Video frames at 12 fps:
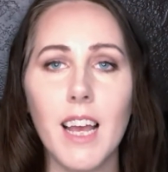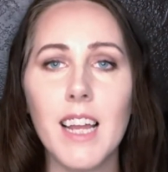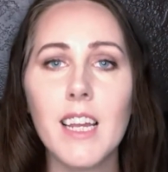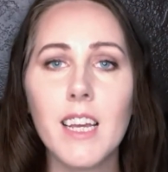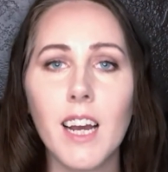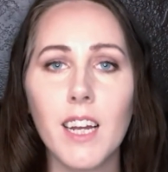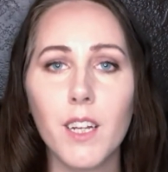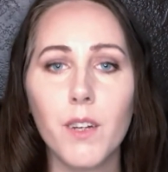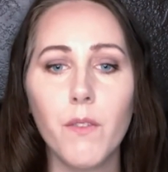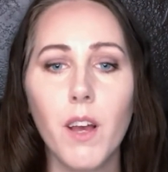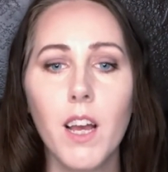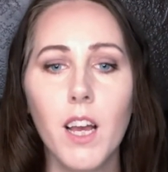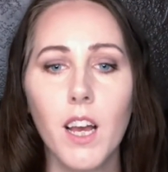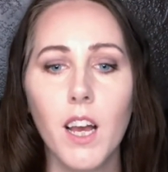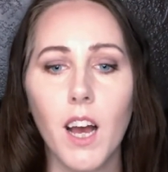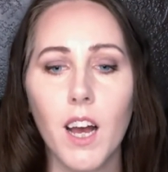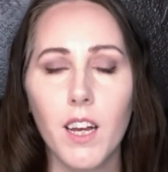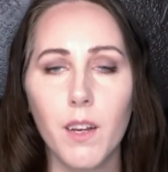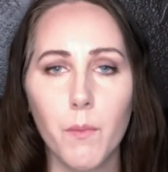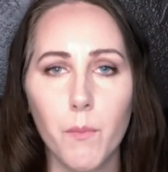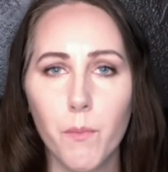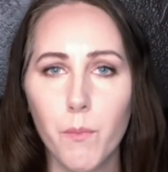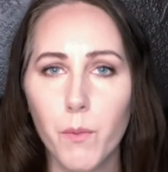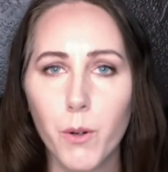any kind of
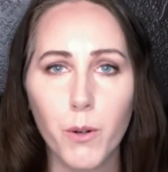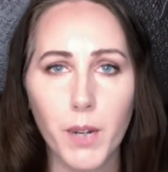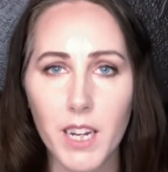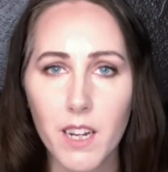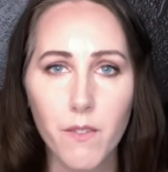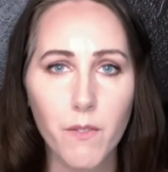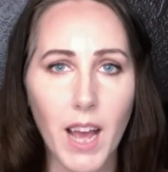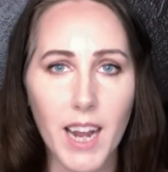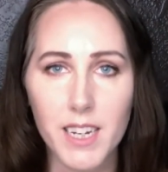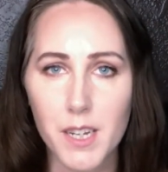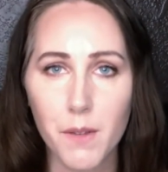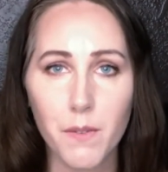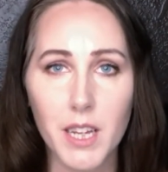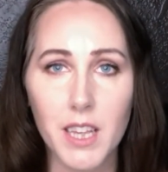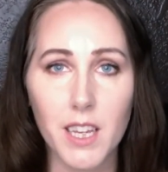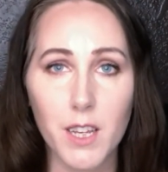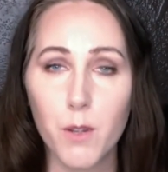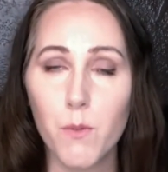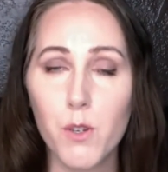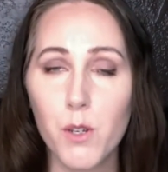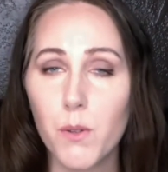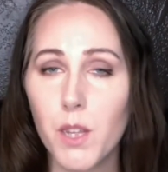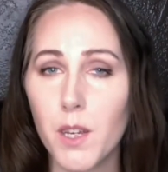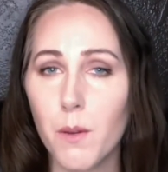creative activity that you
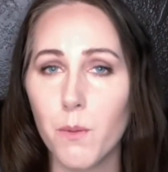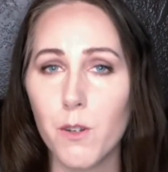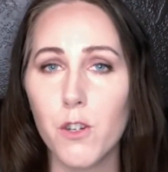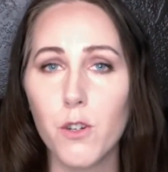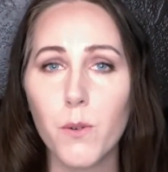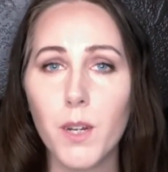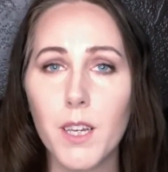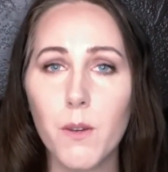do that you enjoy,